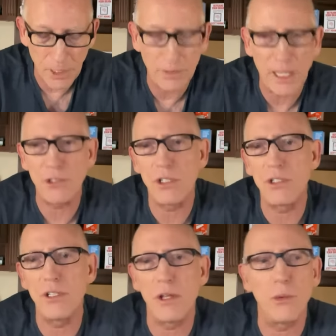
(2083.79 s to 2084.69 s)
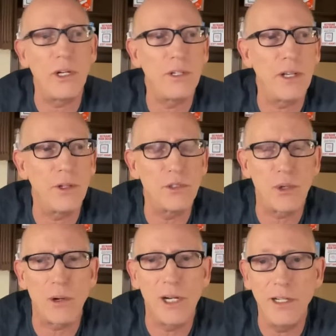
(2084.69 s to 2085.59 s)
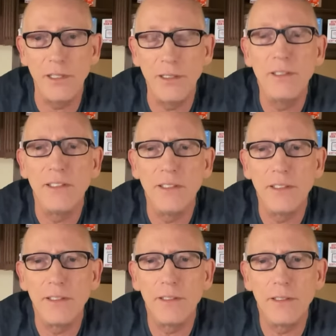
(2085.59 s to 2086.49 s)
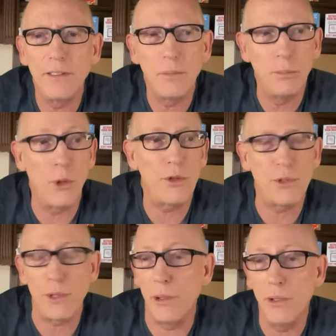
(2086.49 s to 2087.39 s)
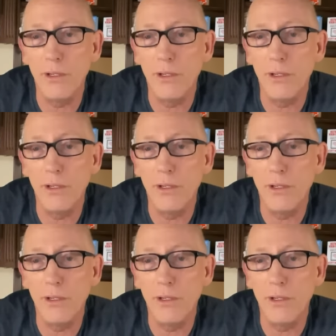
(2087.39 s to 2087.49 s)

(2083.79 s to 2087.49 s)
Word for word: That's just another way to tell the story. Both true.